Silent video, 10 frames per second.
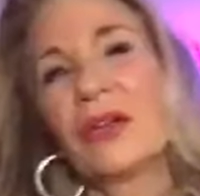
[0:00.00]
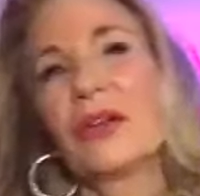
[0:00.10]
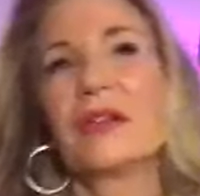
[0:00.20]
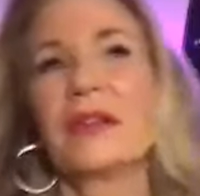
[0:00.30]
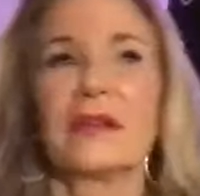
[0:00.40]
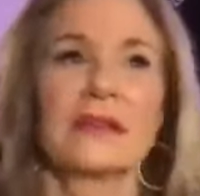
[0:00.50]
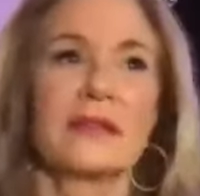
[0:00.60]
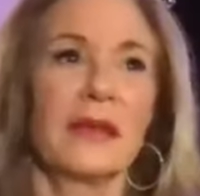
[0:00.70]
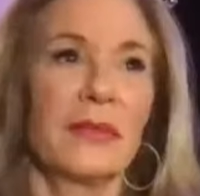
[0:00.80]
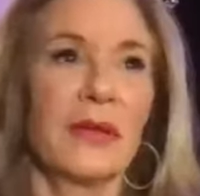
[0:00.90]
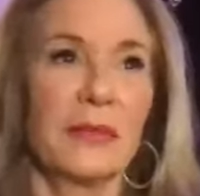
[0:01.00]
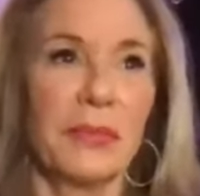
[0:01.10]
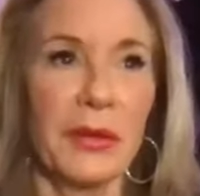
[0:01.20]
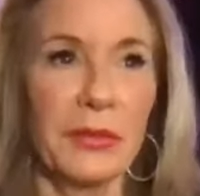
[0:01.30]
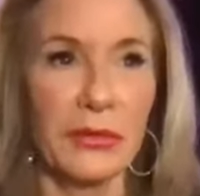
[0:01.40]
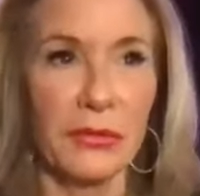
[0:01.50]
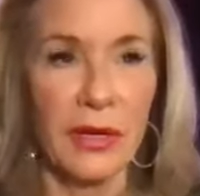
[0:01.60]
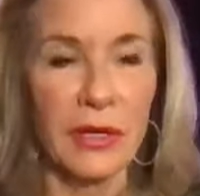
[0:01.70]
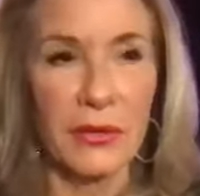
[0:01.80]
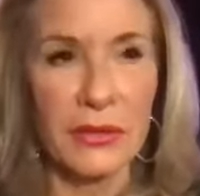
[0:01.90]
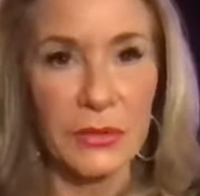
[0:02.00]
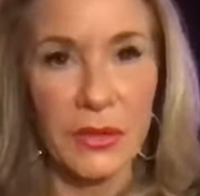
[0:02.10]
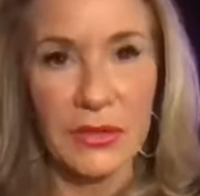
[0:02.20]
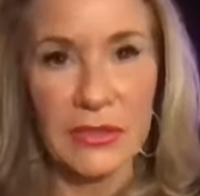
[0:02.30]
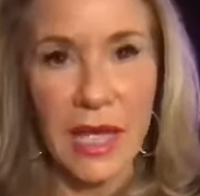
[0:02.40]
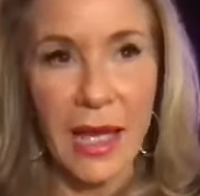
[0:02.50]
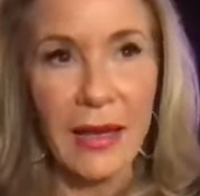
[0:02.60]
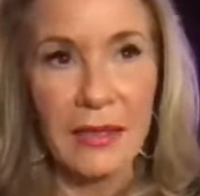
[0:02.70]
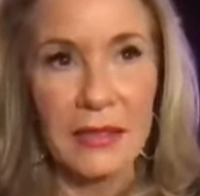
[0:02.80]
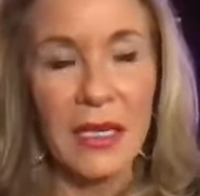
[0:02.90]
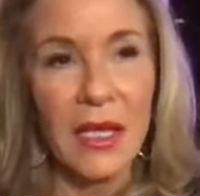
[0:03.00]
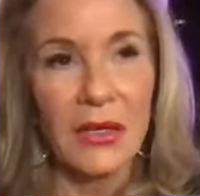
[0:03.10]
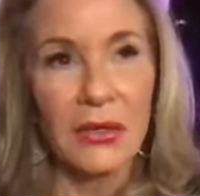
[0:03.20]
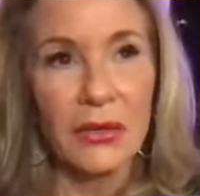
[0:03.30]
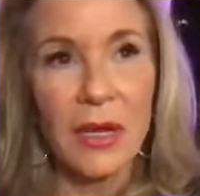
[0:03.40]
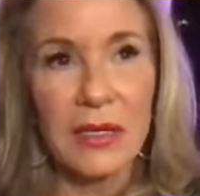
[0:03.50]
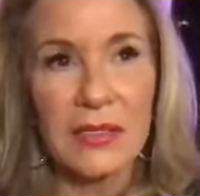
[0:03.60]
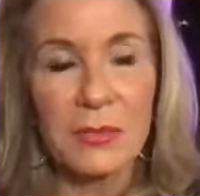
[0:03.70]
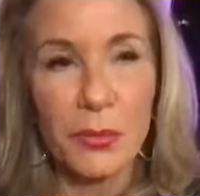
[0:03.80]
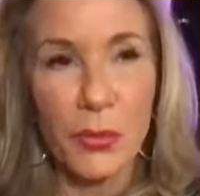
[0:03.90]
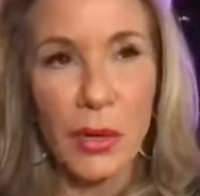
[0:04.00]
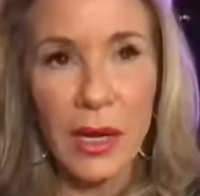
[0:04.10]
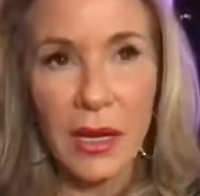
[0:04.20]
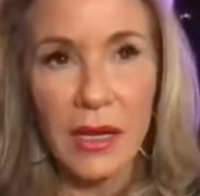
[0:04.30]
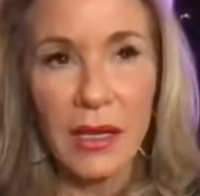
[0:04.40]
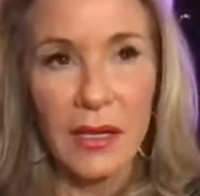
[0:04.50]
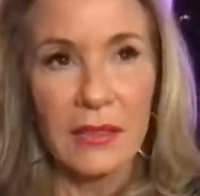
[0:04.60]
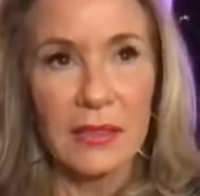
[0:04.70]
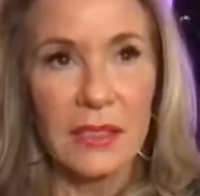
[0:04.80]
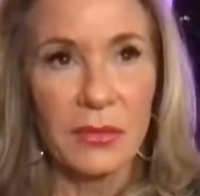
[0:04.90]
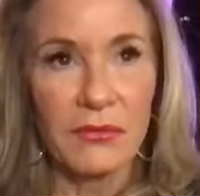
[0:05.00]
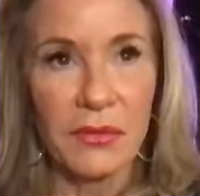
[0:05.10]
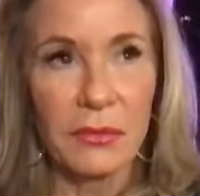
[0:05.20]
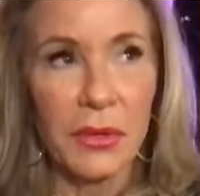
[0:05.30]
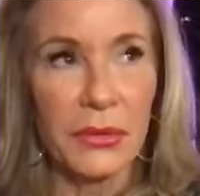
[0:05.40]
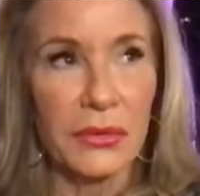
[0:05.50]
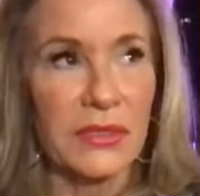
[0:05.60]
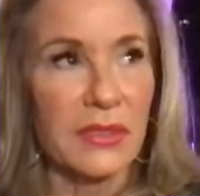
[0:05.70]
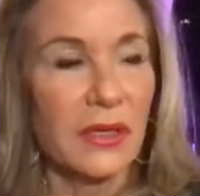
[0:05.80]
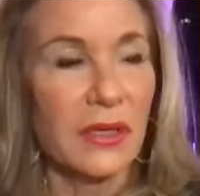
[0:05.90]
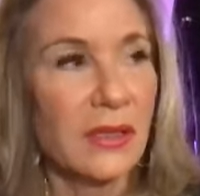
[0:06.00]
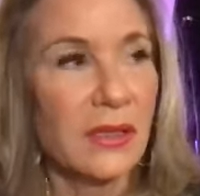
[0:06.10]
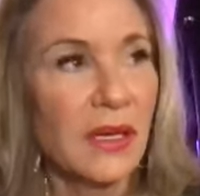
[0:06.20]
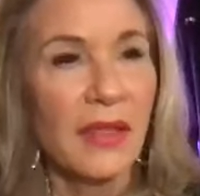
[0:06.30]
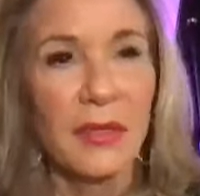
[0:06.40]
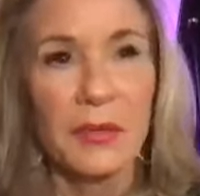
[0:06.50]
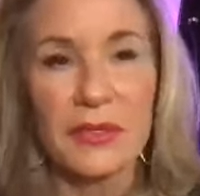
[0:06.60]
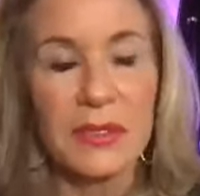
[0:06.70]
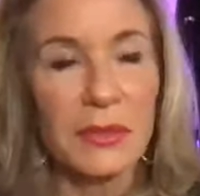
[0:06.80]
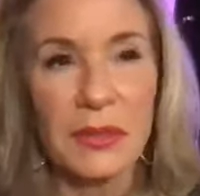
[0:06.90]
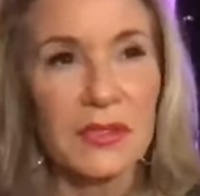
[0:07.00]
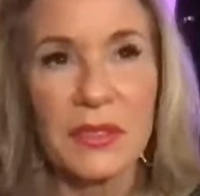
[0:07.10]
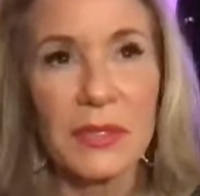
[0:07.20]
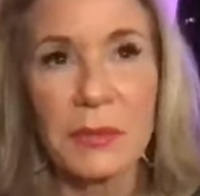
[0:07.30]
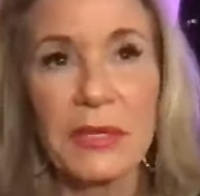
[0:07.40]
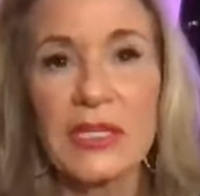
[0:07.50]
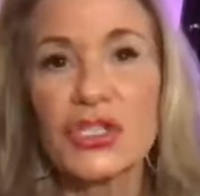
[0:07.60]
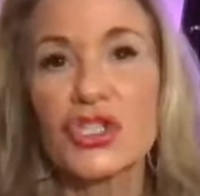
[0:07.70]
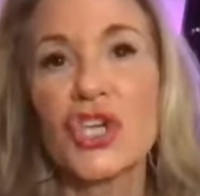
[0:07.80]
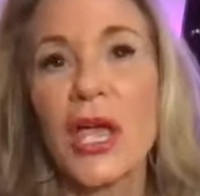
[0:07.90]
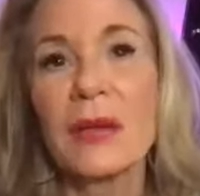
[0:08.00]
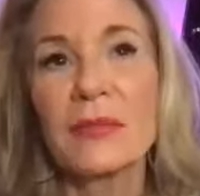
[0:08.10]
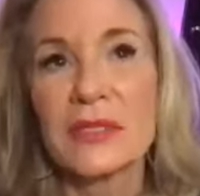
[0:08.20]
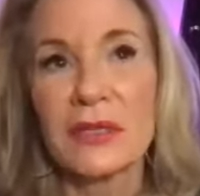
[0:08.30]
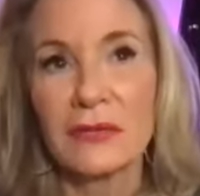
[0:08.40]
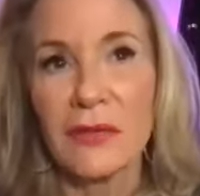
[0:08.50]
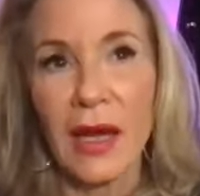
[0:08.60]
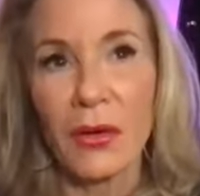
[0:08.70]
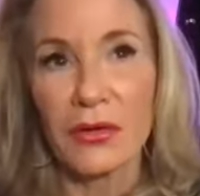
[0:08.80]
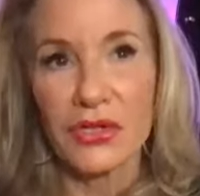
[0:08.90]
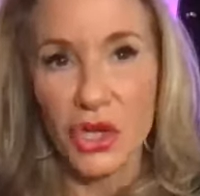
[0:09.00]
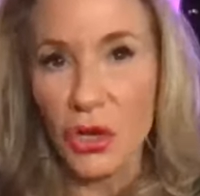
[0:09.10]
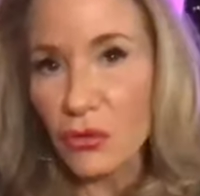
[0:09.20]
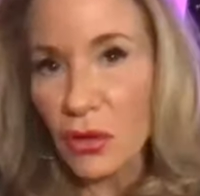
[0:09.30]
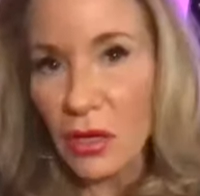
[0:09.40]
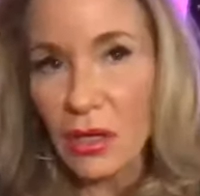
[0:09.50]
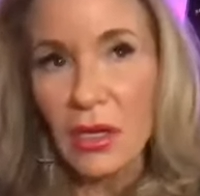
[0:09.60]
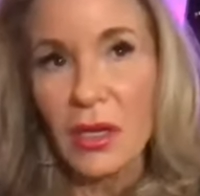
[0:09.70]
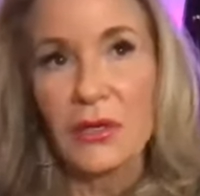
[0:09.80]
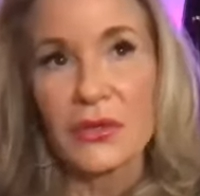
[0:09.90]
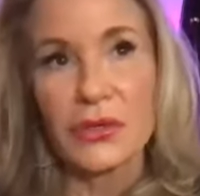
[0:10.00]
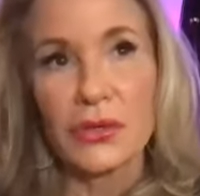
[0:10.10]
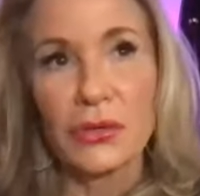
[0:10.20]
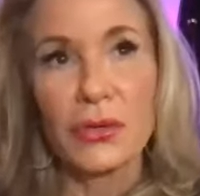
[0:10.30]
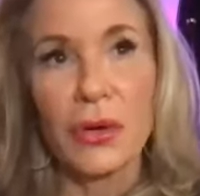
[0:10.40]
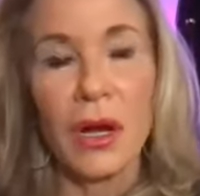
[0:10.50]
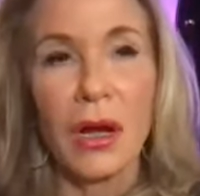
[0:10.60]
goodness. I mean, public radio is where it's at. You guys bring some of the most some of the biggest gems of our genre to